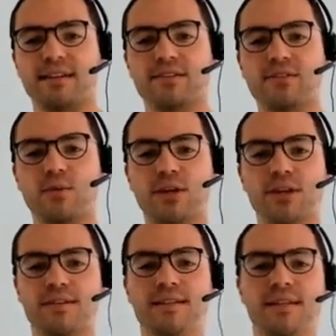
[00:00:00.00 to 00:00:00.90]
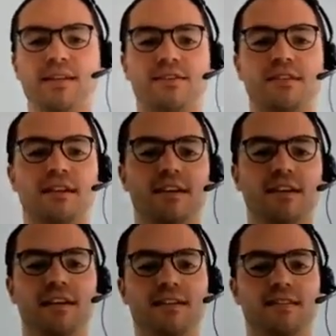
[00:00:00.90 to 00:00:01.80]
where you've been showing.
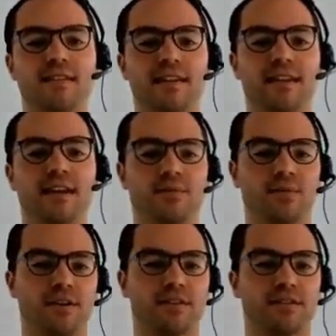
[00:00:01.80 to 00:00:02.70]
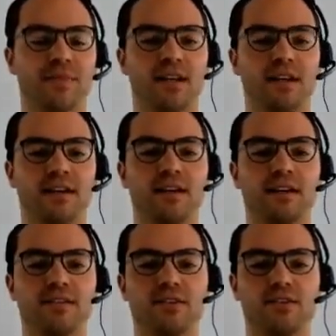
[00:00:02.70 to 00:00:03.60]
It's like a little fridge,
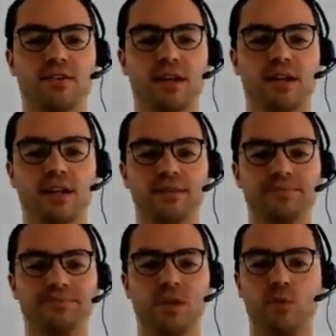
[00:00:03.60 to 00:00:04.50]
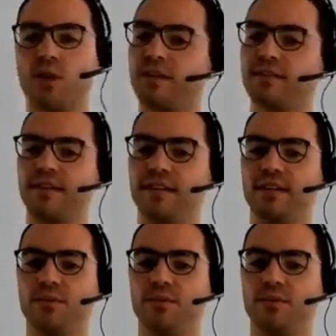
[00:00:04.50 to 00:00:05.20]
the Nylon box,